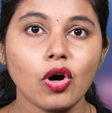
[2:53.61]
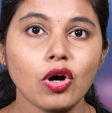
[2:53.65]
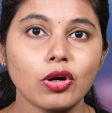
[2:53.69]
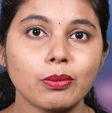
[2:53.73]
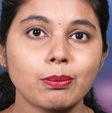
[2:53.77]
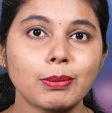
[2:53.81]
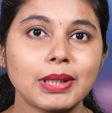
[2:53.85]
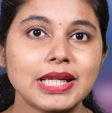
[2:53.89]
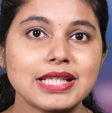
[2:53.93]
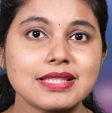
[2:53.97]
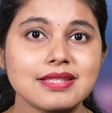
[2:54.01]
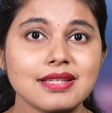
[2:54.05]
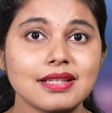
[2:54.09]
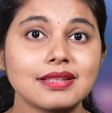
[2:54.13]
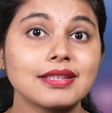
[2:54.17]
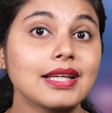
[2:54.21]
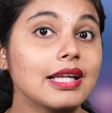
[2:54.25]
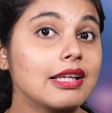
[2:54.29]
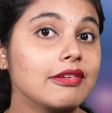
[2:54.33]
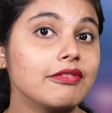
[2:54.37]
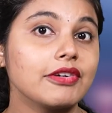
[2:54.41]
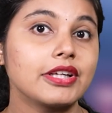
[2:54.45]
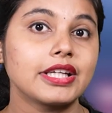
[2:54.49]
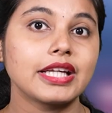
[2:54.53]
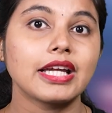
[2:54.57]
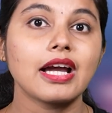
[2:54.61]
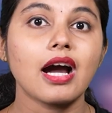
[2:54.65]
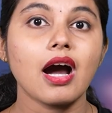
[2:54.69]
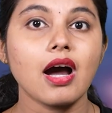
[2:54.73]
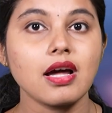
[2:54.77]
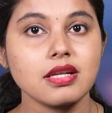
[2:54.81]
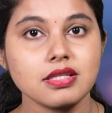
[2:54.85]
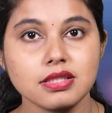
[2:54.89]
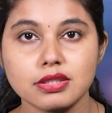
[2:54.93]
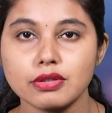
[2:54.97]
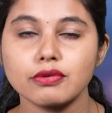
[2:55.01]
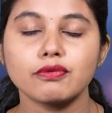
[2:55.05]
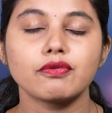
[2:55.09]
or pizza delivery
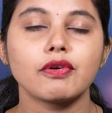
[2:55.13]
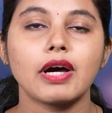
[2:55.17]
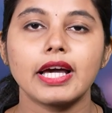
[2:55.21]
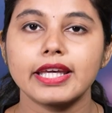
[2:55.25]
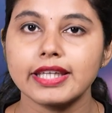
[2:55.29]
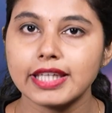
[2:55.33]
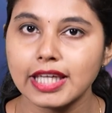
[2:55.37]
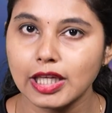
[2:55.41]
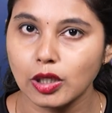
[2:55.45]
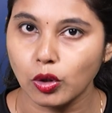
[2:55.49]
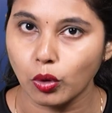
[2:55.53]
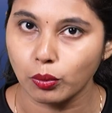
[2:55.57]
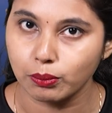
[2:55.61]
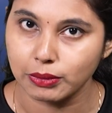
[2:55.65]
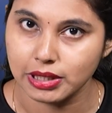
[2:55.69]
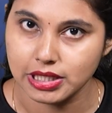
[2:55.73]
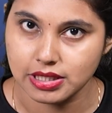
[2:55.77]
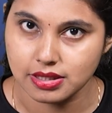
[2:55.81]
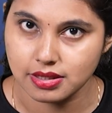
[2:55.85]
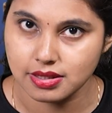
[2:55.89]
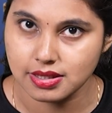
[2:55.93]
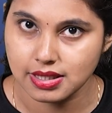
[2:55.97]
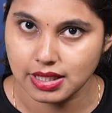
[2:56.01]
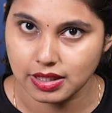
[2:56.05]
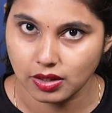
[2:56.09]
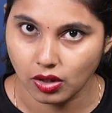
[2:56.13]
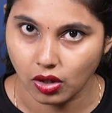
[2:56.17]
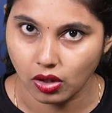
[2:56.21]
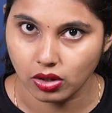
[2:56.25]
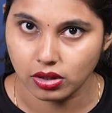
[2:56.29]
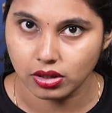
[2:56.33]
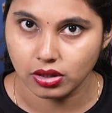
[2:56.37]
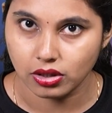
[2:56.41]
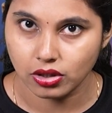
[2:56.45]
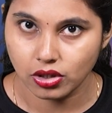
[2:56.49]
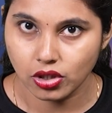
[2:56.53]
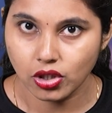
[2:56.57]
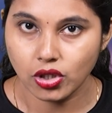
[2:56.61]
under 5 kilometers and all.